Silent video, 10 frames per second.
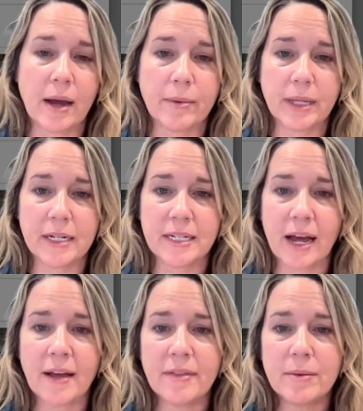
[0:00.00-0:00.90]
I would like
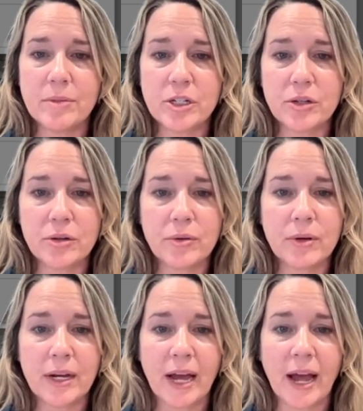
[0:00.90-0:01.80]
to add them
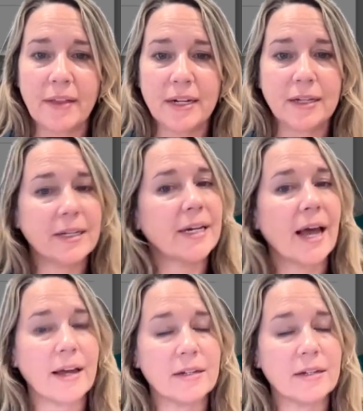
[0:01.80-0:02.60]
to, and then click